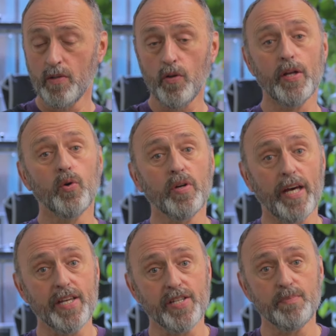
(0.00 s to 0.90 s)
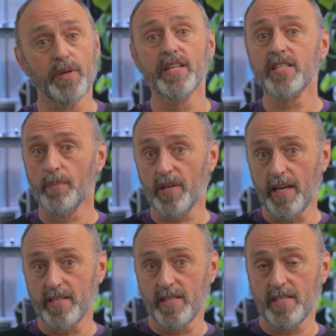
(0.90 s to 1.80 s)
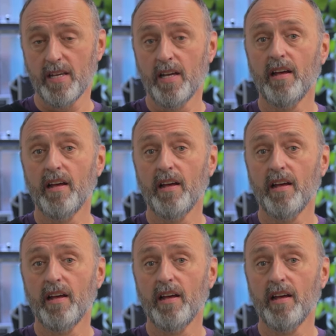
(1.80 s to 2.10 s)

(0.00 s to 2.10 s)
Not in all cases, but in some cases.